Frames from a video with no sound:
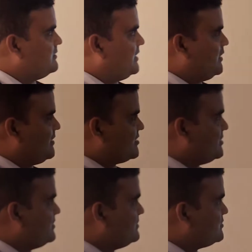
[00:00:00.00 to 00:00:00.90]
Our
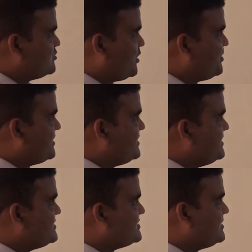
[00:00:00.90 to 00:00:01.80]
topic
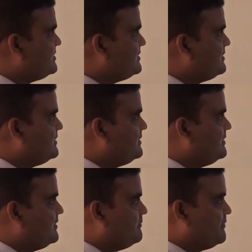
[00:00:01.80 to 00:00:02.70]
is
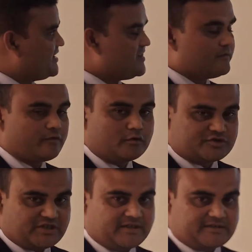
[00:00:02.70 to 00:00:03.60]
making
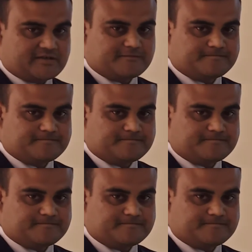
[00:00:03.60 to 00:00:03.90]
flowchart.